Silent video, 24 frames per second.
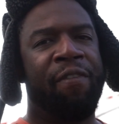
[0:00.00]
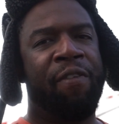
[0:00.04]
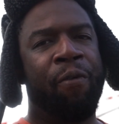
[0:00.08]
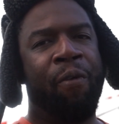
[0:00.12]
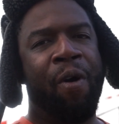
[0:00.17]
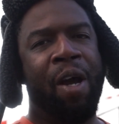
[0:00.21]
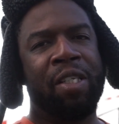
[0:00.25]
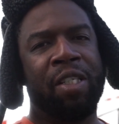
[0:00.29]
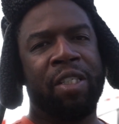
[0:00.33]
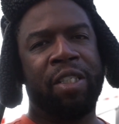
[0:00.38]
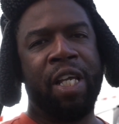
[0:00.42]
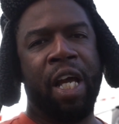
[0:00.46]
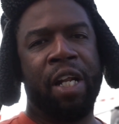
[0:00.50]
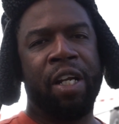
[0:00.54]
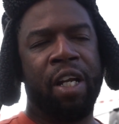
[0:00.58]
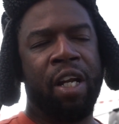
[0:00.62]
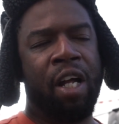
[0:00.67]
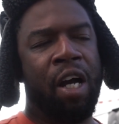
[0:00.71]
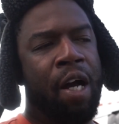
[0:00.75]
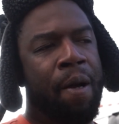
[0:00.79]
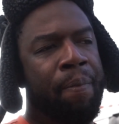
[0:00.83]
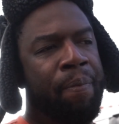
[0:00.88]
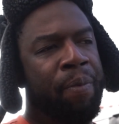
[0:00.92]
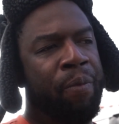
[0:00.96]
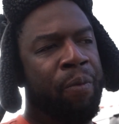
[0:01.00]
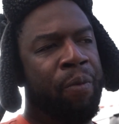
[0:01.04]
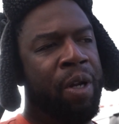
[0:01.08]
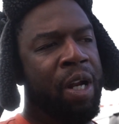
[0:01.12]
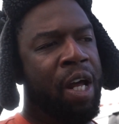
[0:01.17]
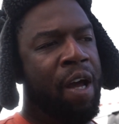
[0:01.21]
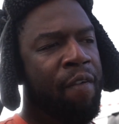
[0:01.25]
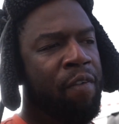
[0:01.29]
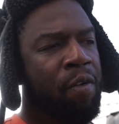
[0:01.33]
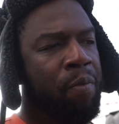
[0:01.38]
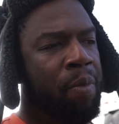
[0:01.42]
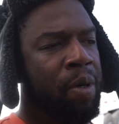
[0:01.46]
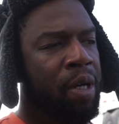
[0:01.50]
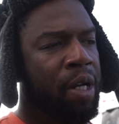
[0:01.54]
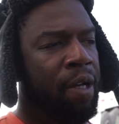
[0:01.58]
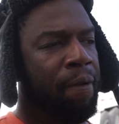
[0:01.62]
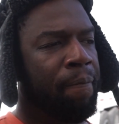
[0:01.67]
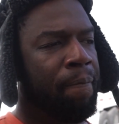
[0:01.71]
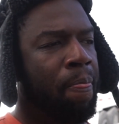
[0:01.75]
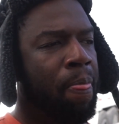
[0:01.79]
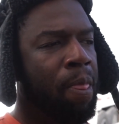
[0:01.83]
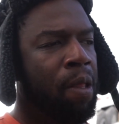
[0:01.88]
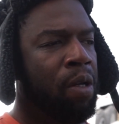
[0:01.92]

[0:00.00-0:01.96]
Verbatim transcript: different ways of setting it up and whatever, but